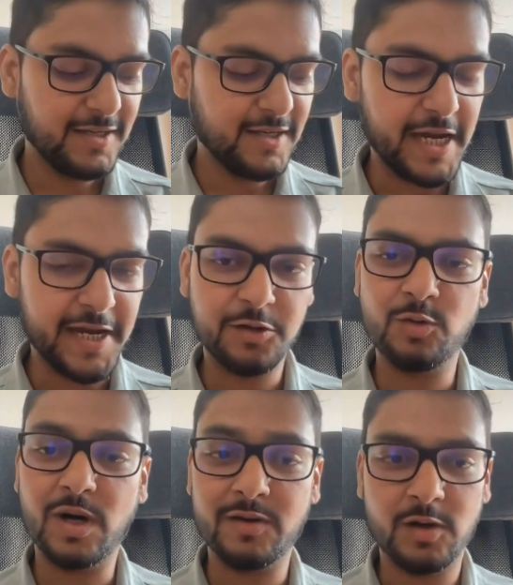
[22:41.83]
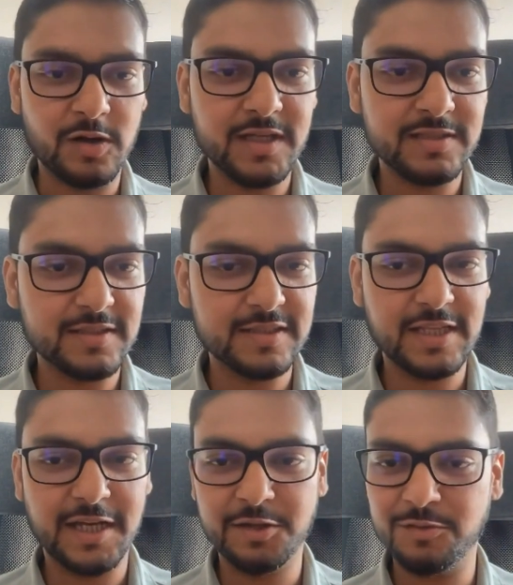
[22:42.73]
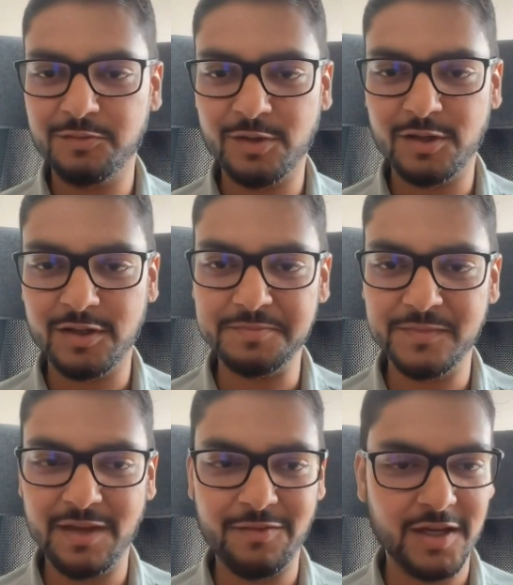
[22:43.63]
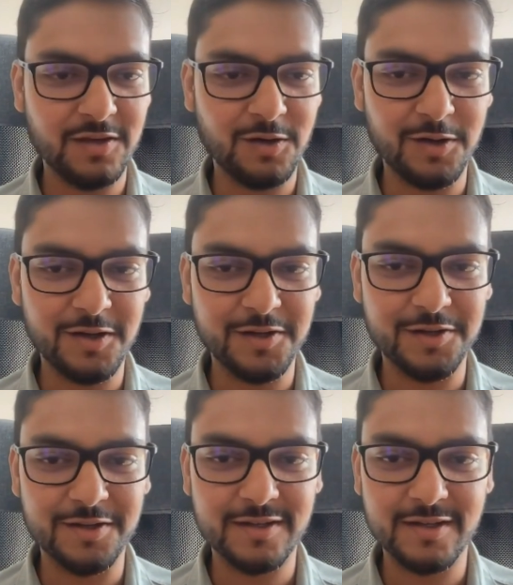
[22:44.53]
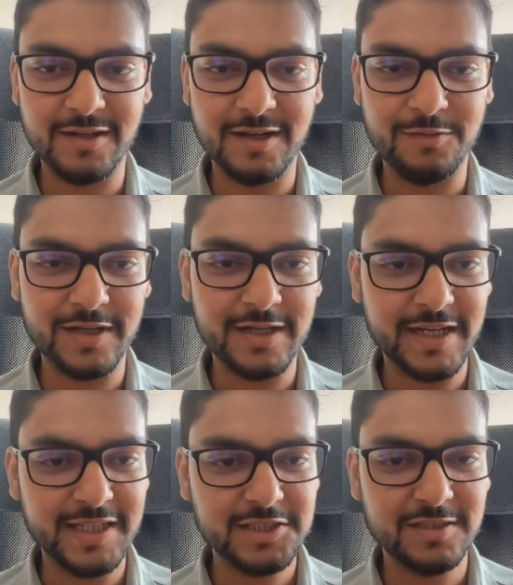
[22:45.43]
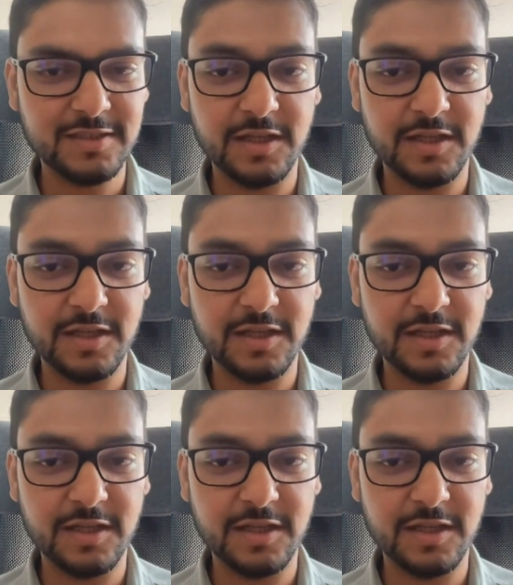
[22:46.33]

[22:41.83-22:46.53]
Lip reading: And to our audiences, thank you for giving all your love and attention.